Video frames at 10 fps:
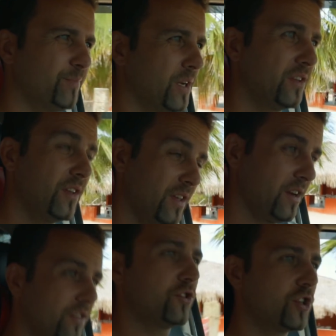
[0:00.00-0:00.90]
But it
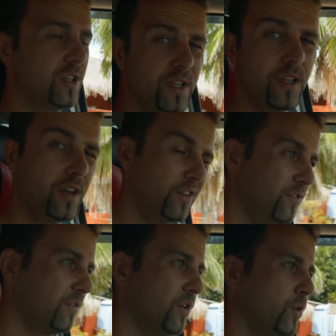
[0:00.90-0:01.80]
is chilly, it
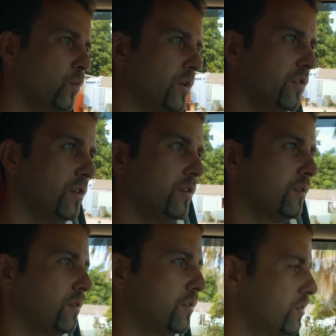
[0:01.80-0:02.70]
is very windy.
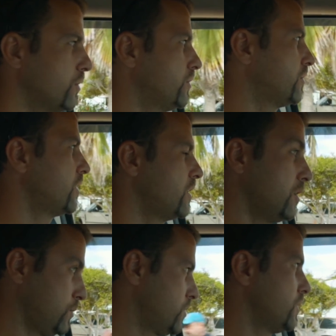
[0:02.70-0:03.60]
It's not sunny
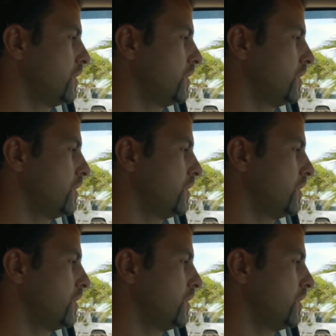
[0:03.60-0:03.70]
anymore.